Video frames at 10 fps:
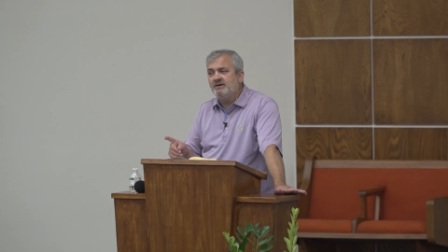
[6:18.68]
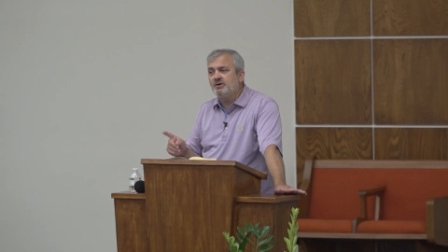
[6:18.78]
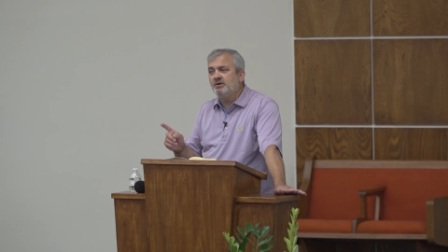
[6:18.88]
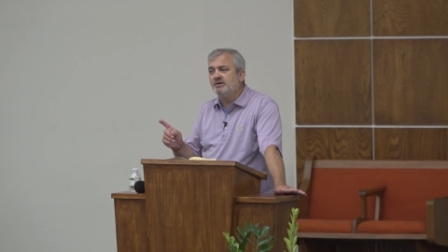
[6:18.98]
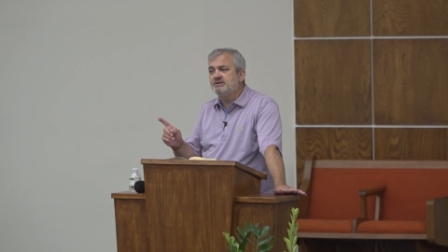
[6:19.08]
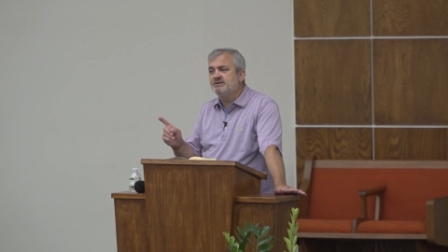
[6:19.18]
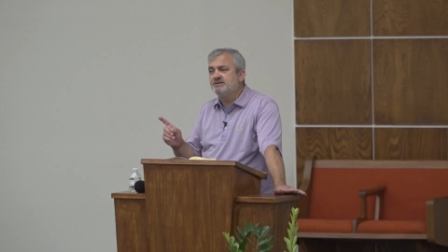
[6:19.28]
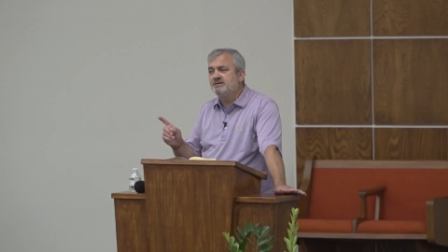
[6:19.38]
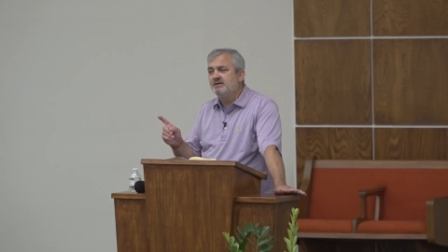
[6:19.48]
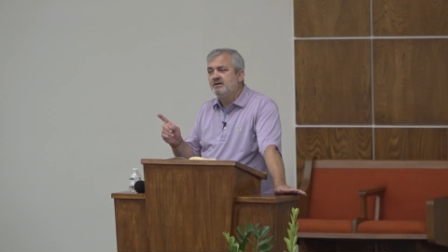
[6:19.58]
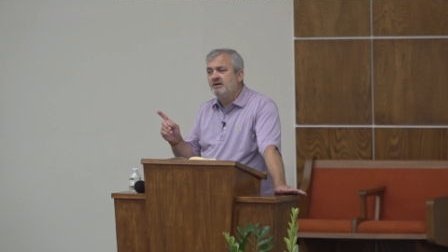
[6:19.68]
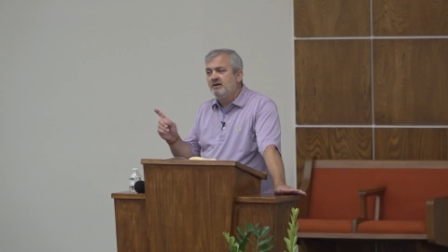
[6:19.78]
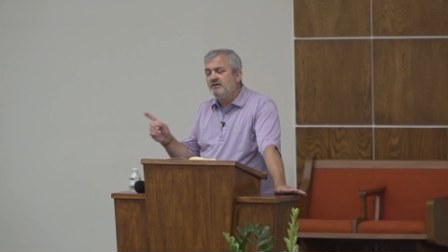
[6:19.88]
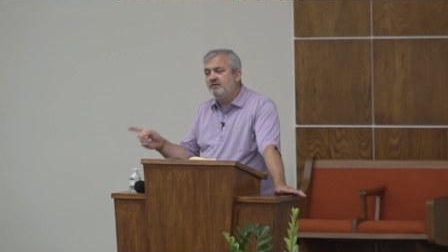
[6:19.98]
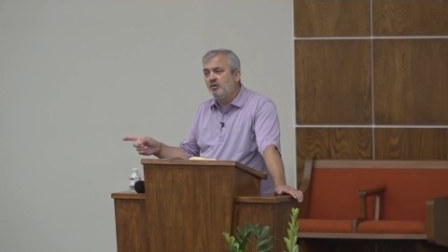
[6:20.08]
a curse
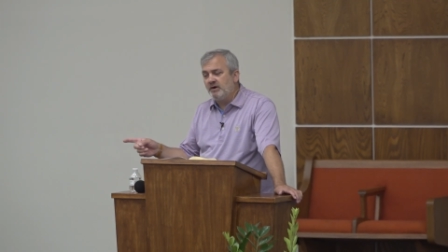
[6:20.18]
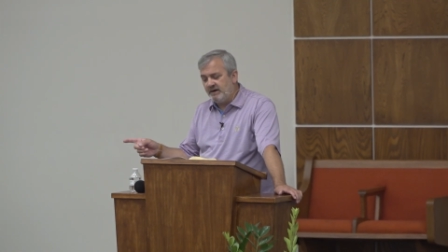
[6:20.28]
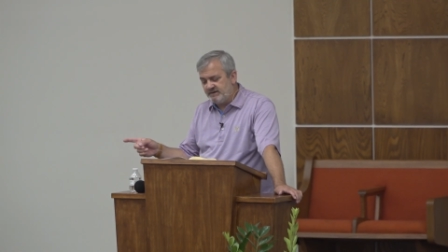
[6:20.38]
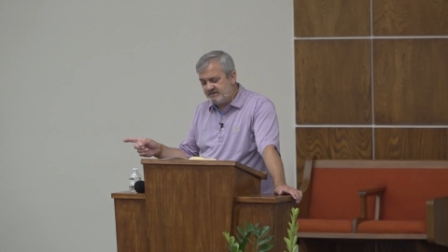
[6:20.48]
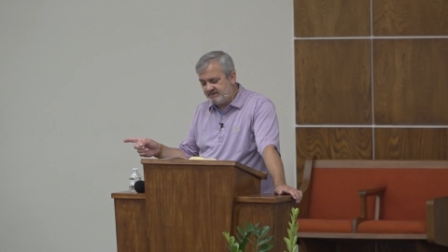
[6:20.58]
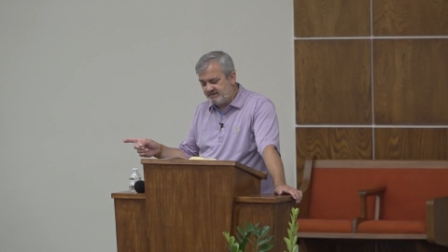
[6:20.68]
for us.